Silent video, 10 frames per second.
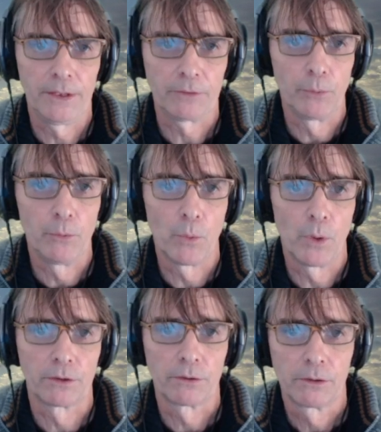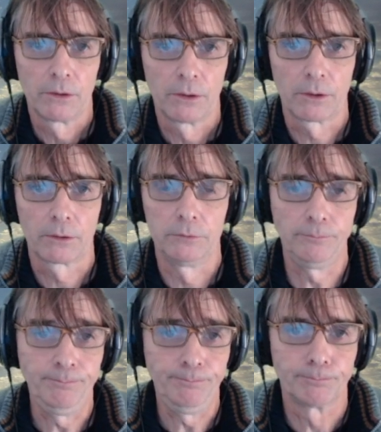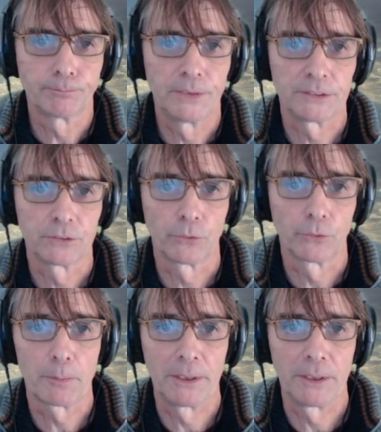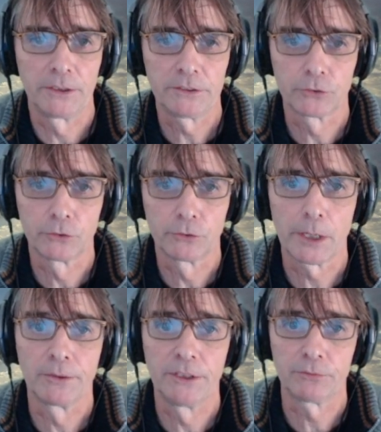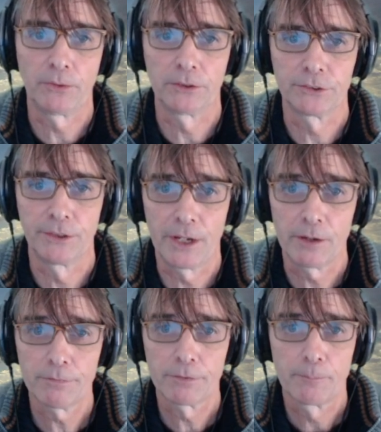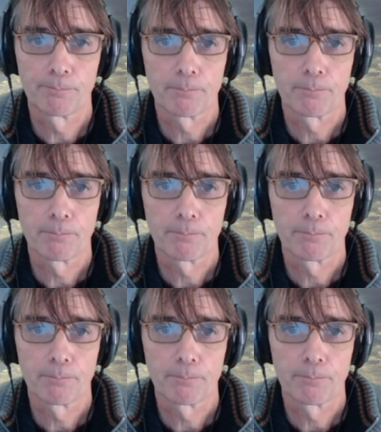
that we want this to implement this truth table, this function f.